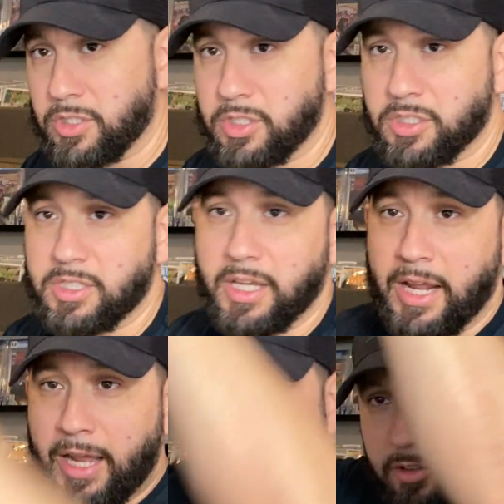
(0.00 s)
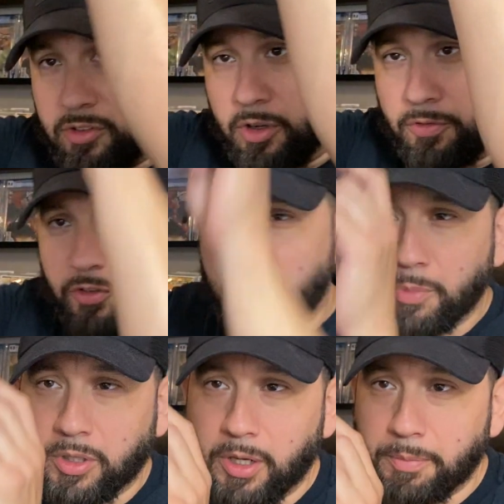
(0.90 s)
just get at it. So first
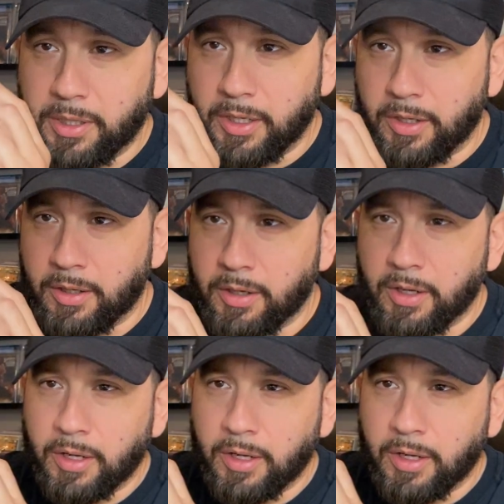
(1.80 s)
book up here.